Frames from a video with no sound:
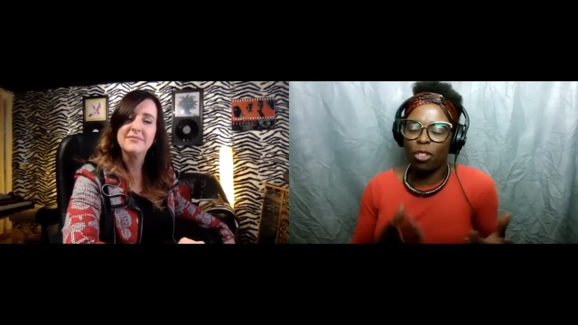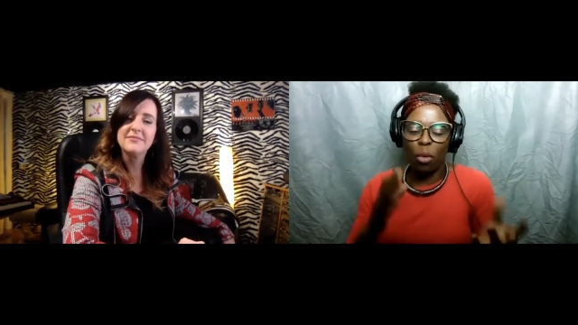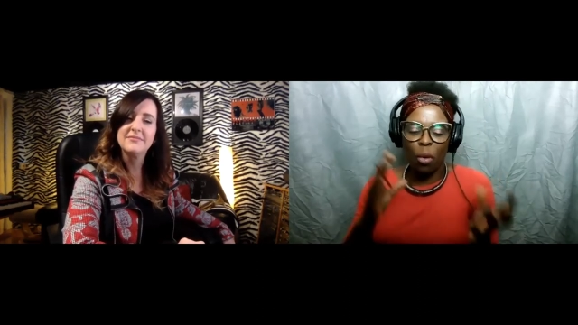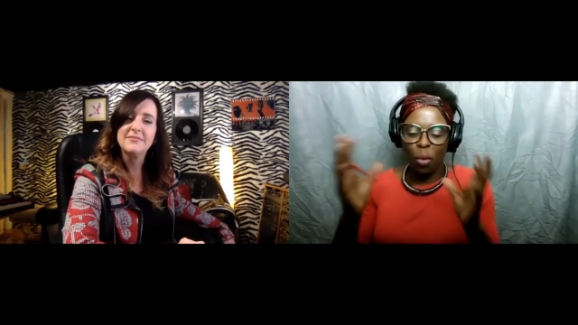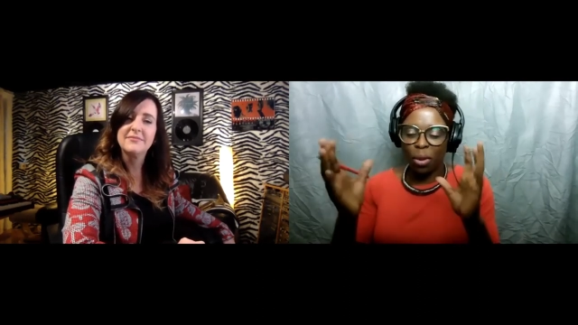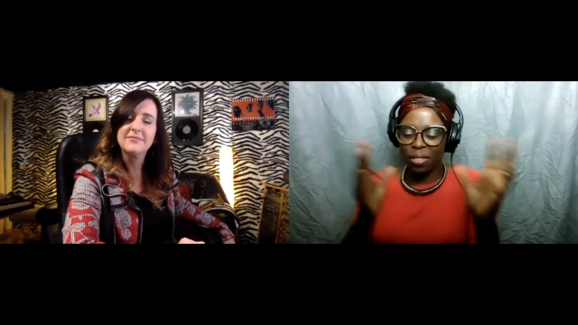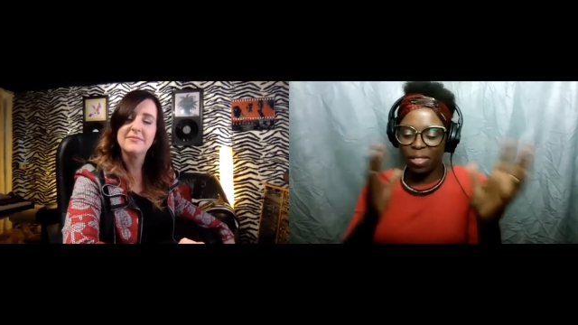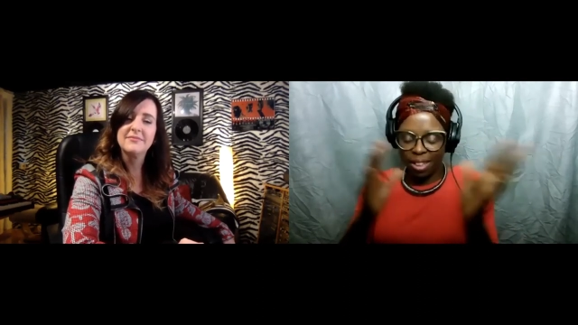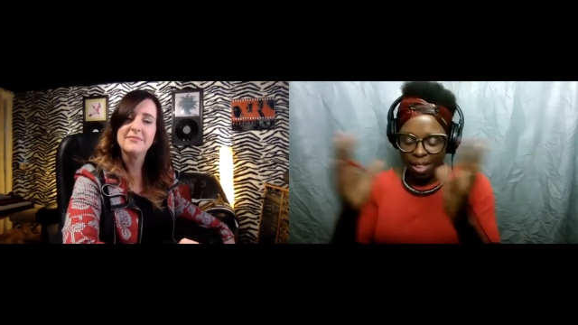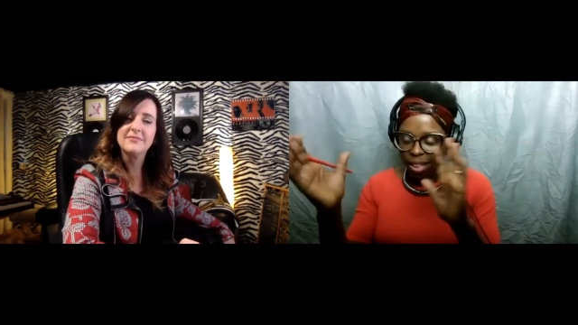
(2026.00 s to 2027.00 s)
Speaker 1: not sure what
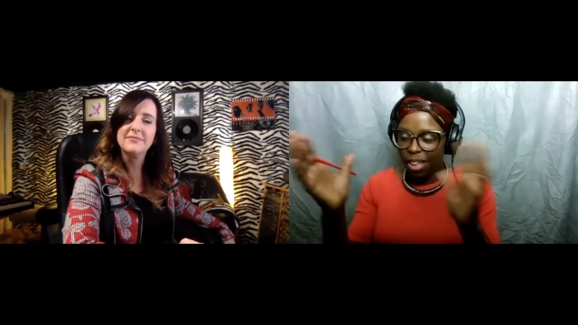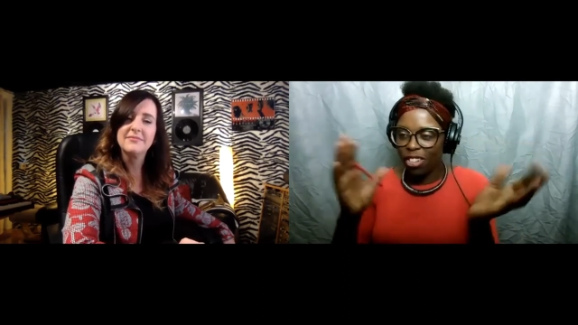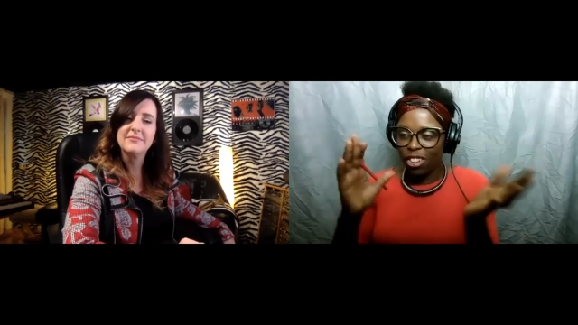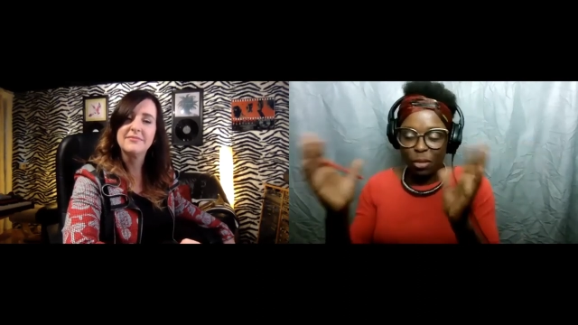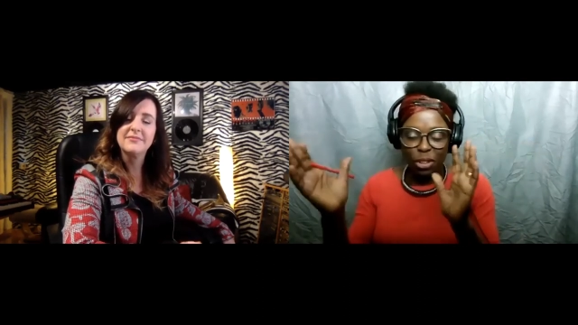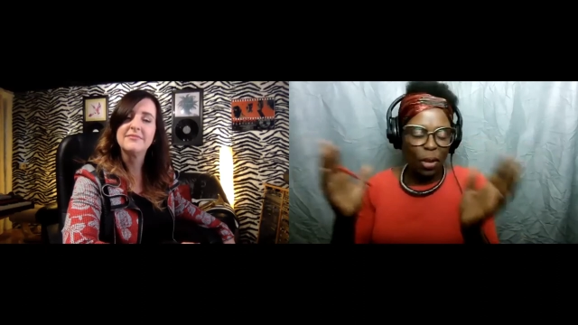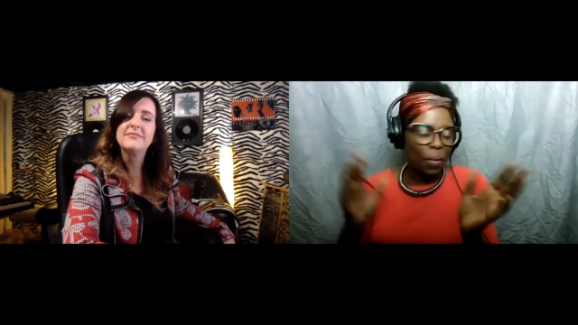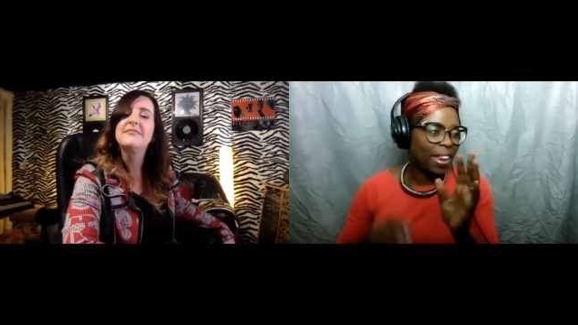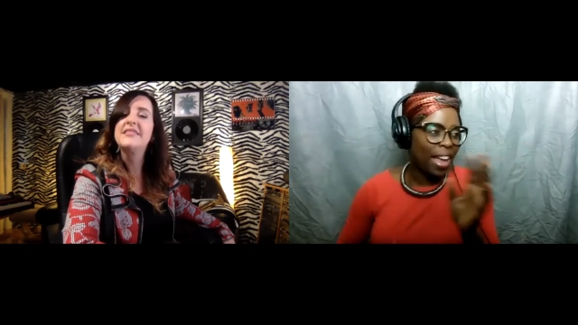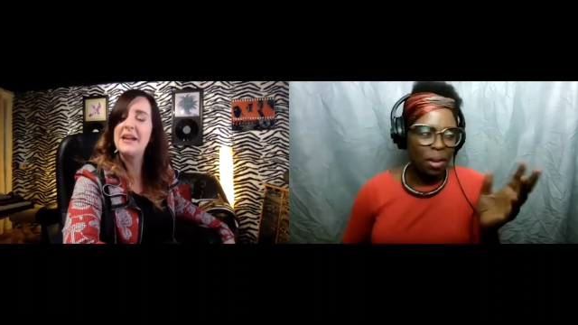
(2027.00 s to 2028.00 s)
order the
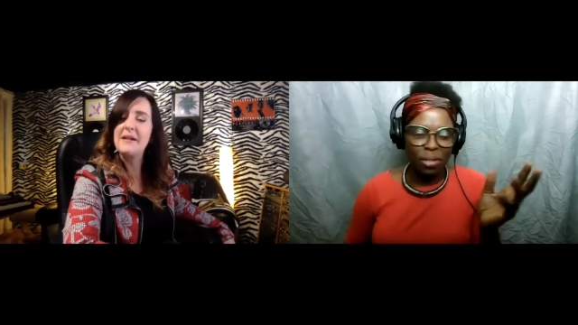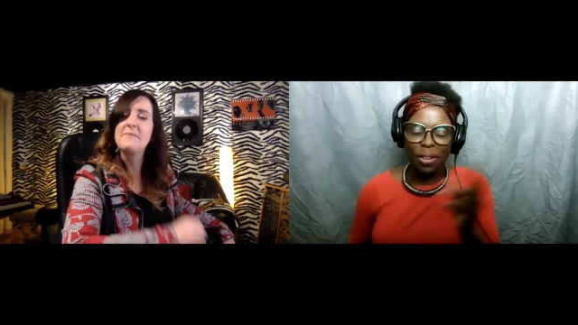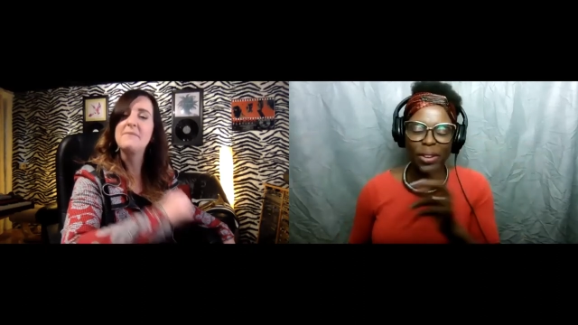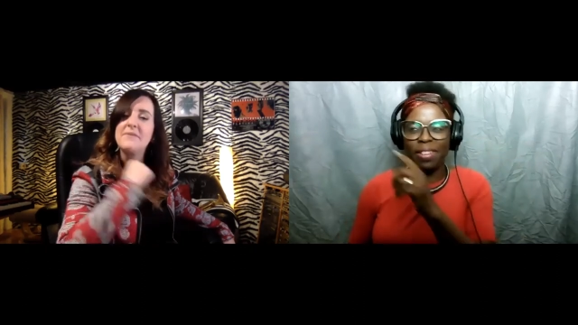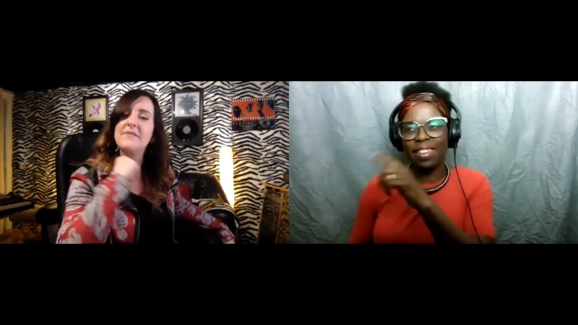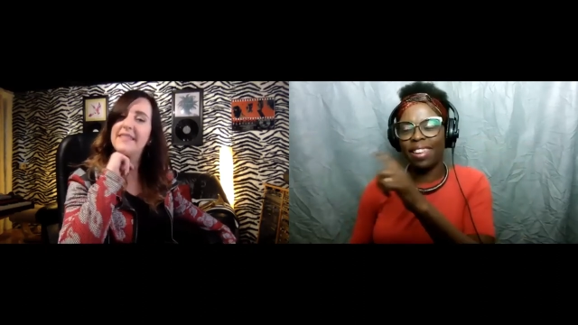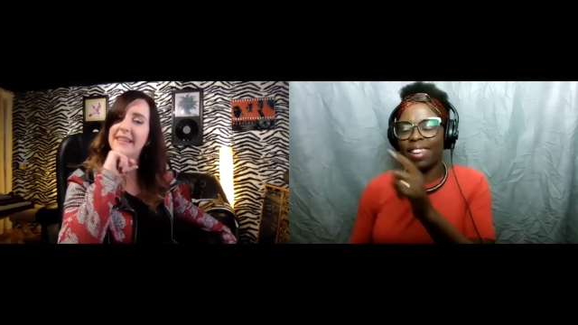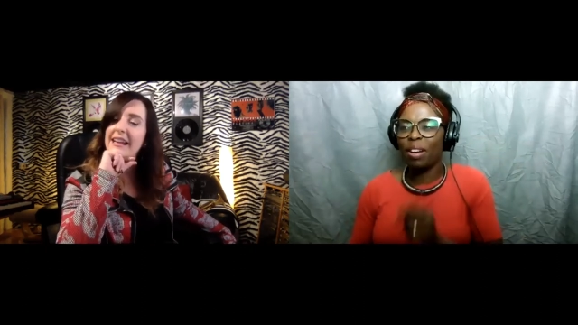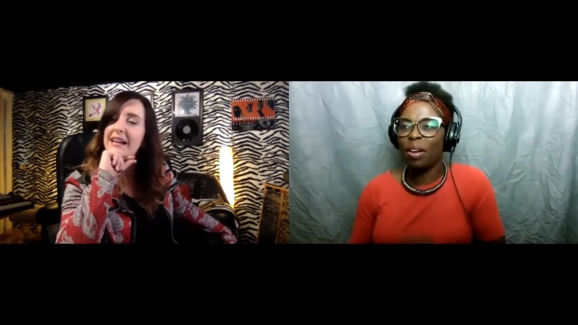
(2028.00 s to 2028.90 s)
shows are going yeah. out. So I don't.